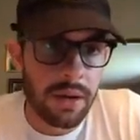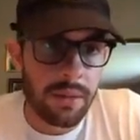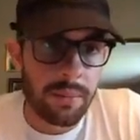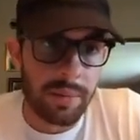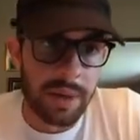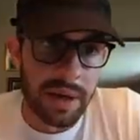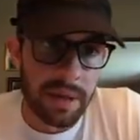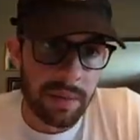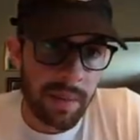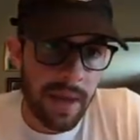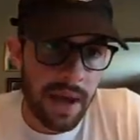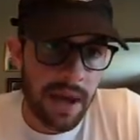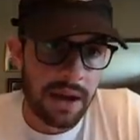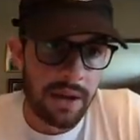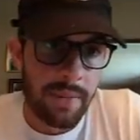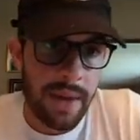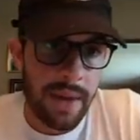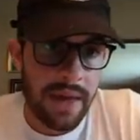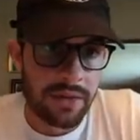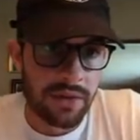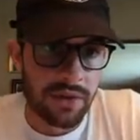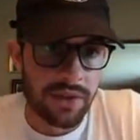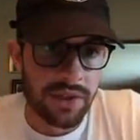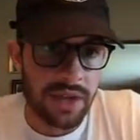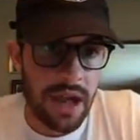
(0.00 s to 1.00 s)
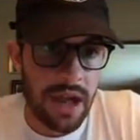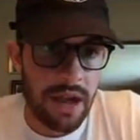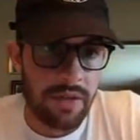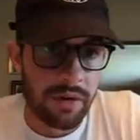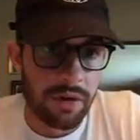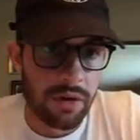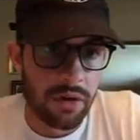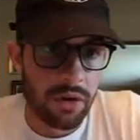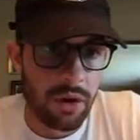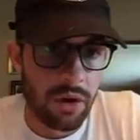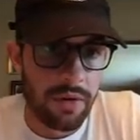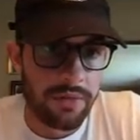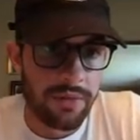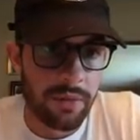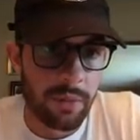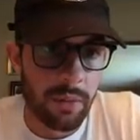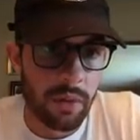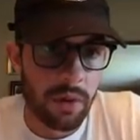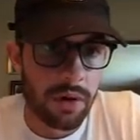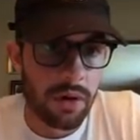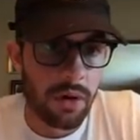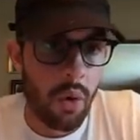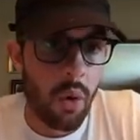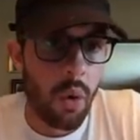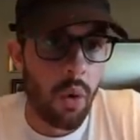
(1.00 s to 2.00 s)
Big Ben and Matthew Stafford, who are off the
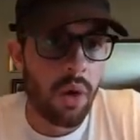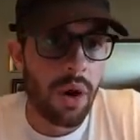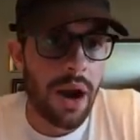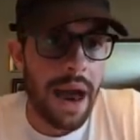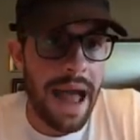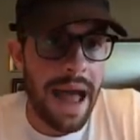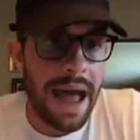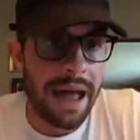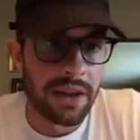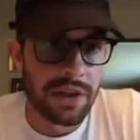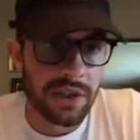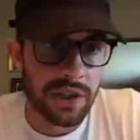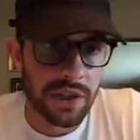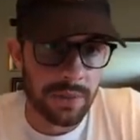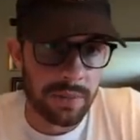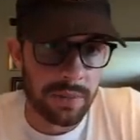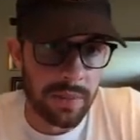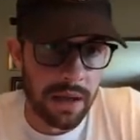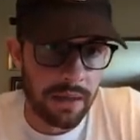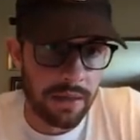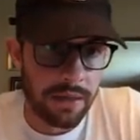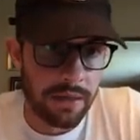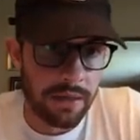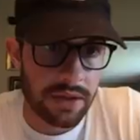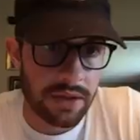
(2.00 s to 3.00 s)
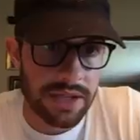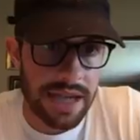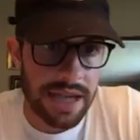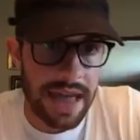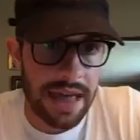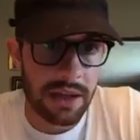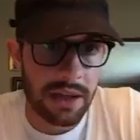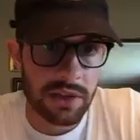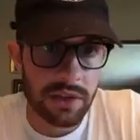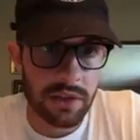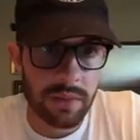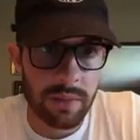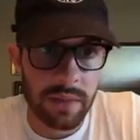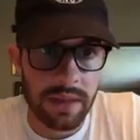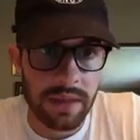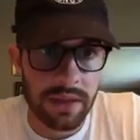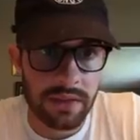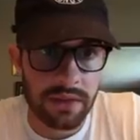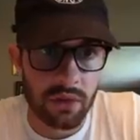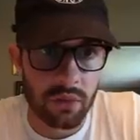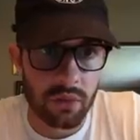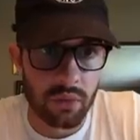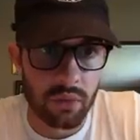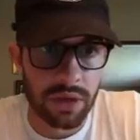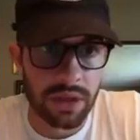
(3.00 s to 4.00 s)
board, or Alex Smith, because Alex Smith
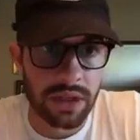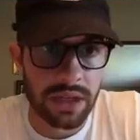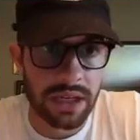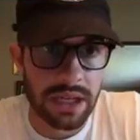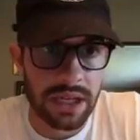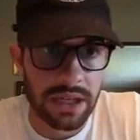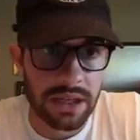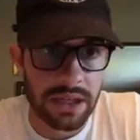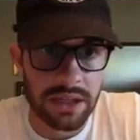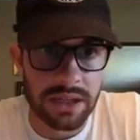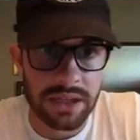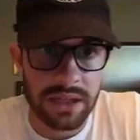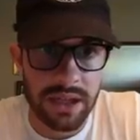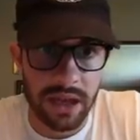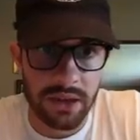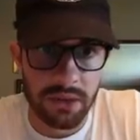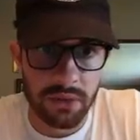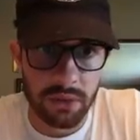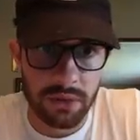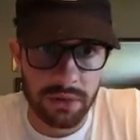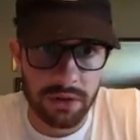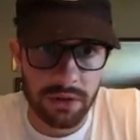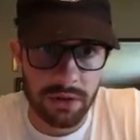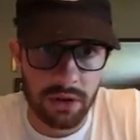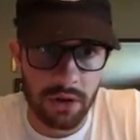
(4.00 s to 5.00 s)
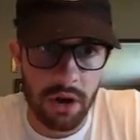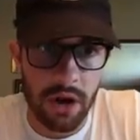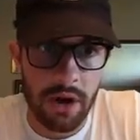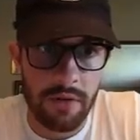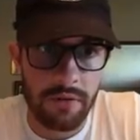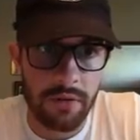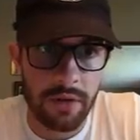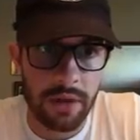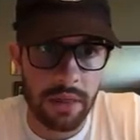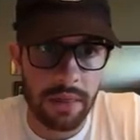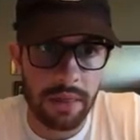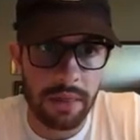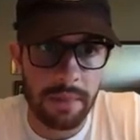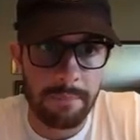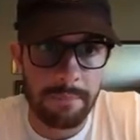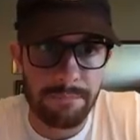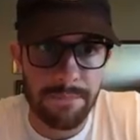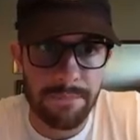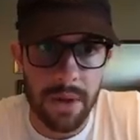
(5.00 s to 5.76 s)
has a really easy schedule to start off with.